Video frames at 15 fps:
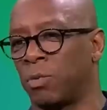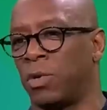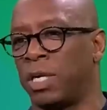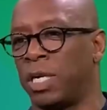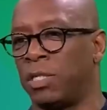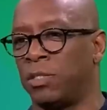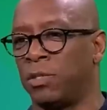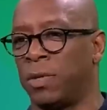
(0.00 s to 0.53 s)
what they're
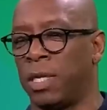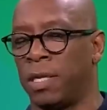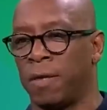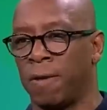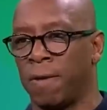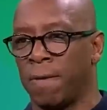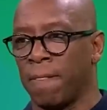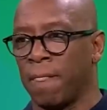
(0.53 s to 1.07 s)
doing.
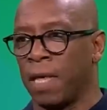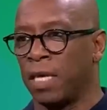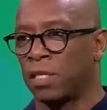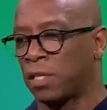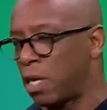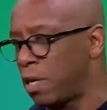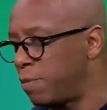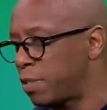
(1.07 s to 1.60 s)
It's going
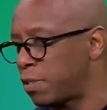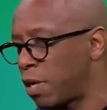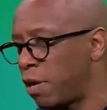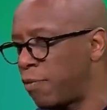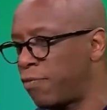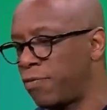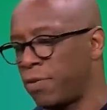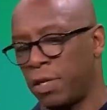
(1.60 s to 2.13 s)
to be
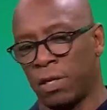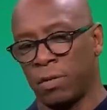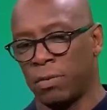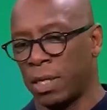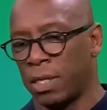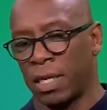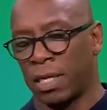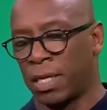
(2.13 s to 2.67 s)
tough. You know,
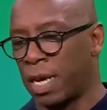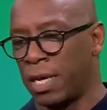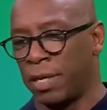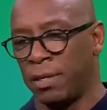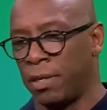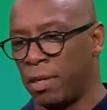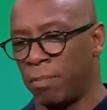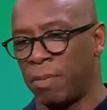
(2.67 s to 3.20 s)
again, you
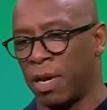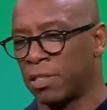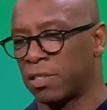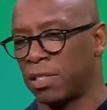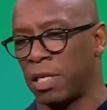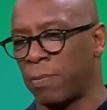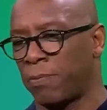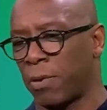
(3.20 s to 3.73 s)
know, Man City
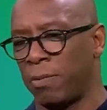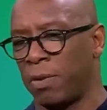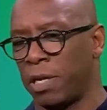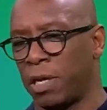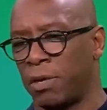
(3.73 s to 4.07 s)
are probably the